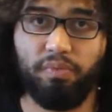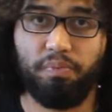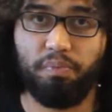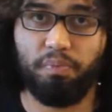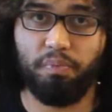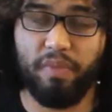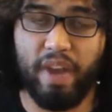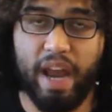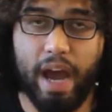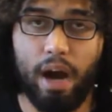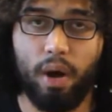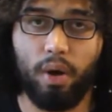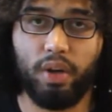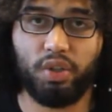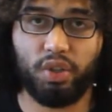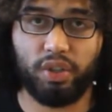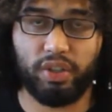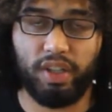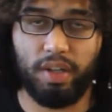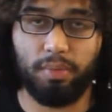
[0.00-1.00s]
Now it
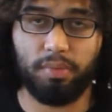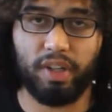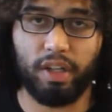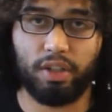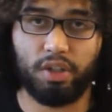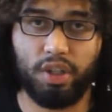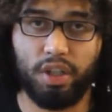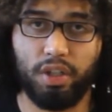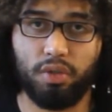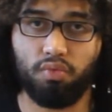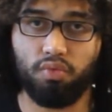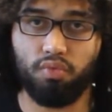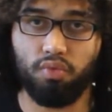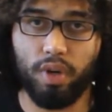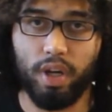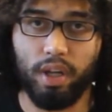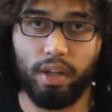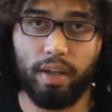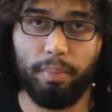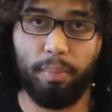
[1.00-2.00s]
just seems like she's
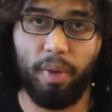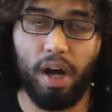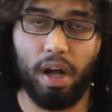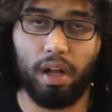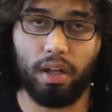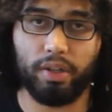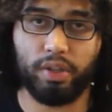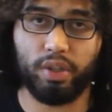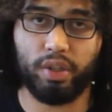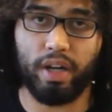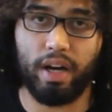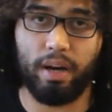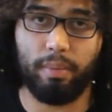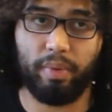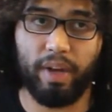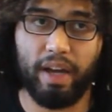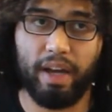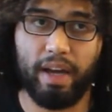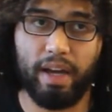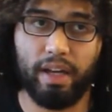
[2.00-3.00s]
really polished up
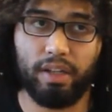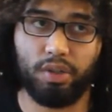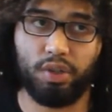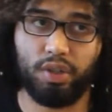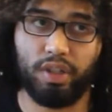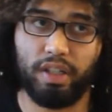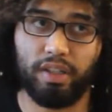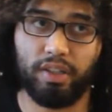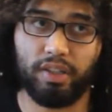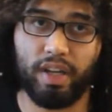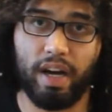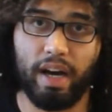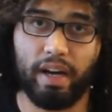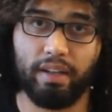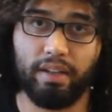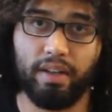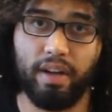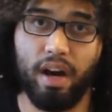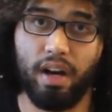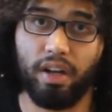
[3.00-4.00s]
and she's
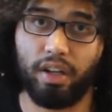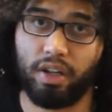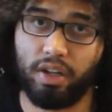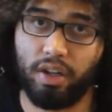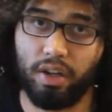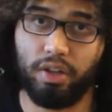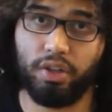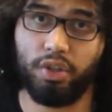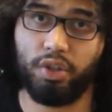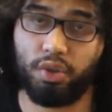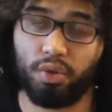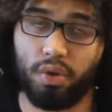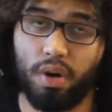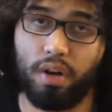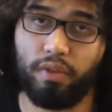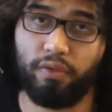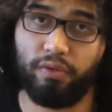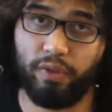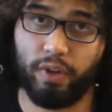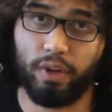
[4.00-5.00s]
gotten a good,
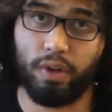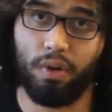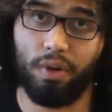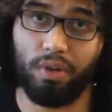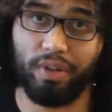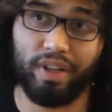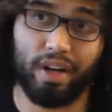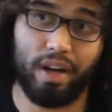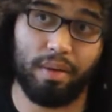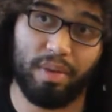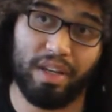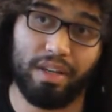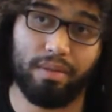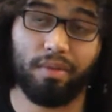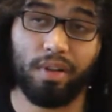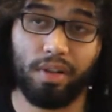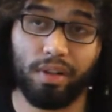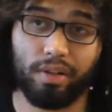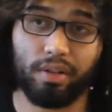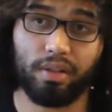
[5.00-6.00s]
strong foothold. And I mean,
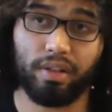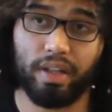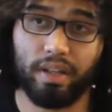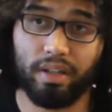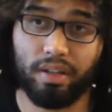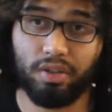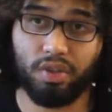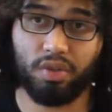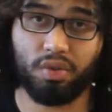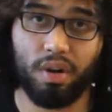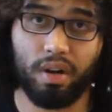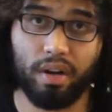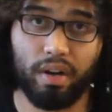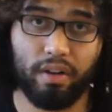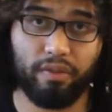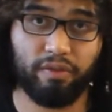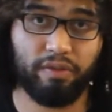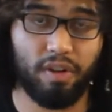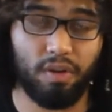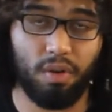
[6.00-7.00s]
clearly strong
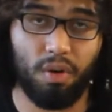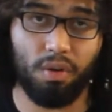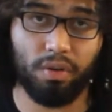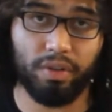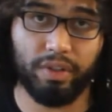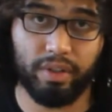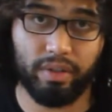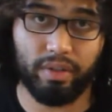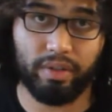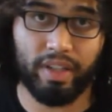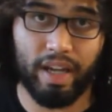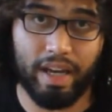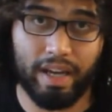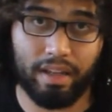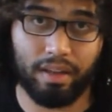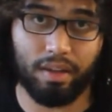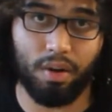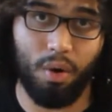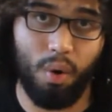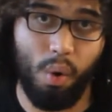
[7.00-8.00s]
enough foothold to
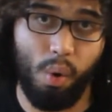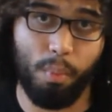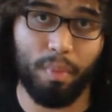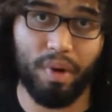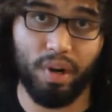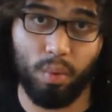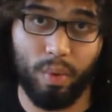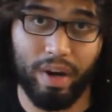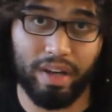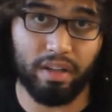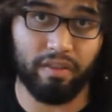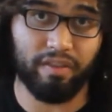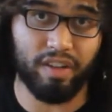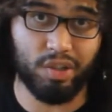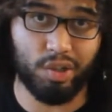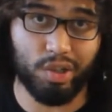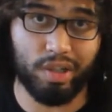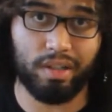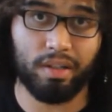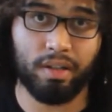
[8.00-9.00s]
take the whole middleweight
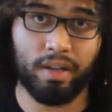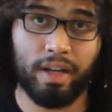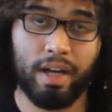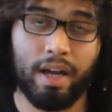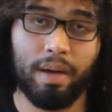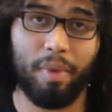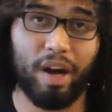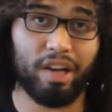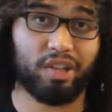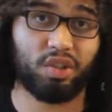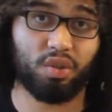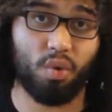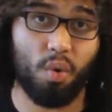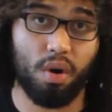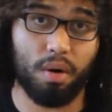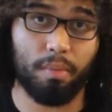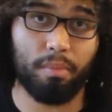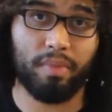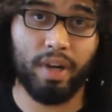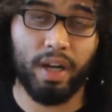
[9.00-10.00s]
division by
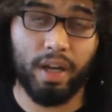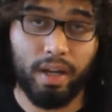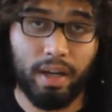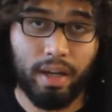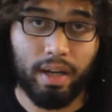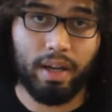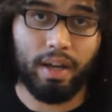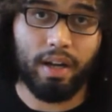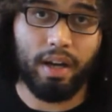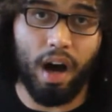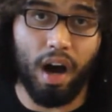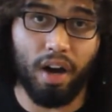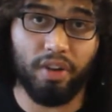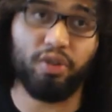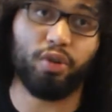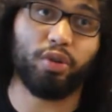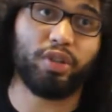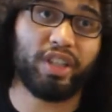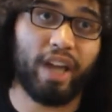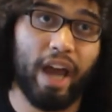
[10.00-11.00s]
storm
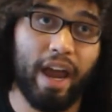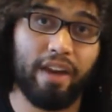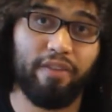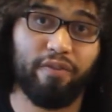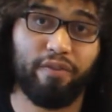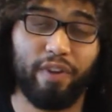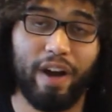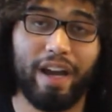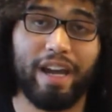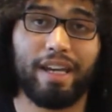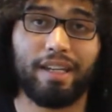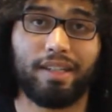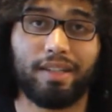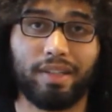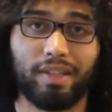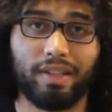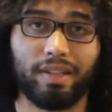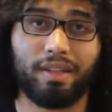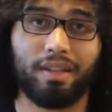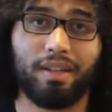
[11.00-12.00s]
under 10
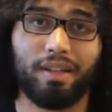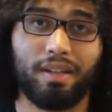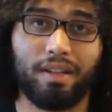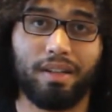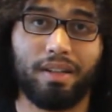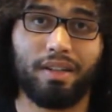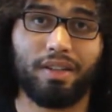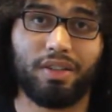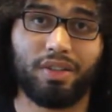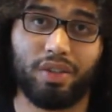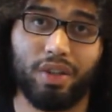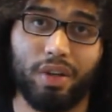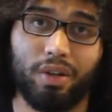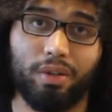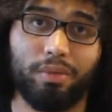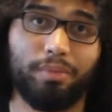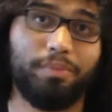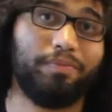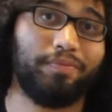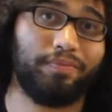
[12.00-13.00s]
fights.
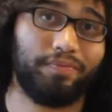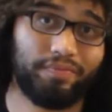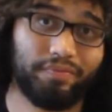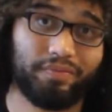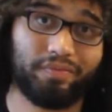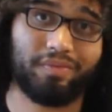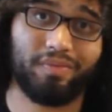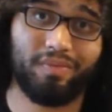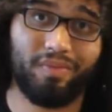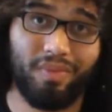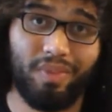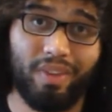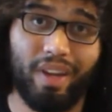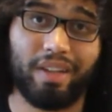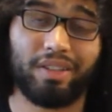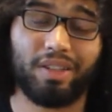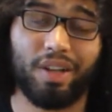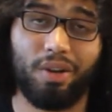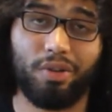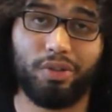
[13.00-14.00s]
So
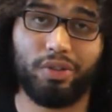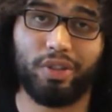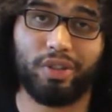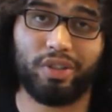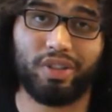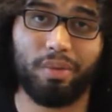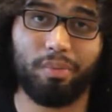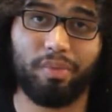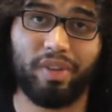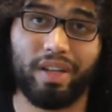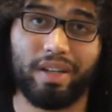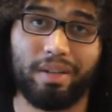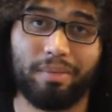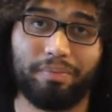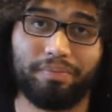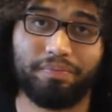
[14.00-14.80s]
that tells you something.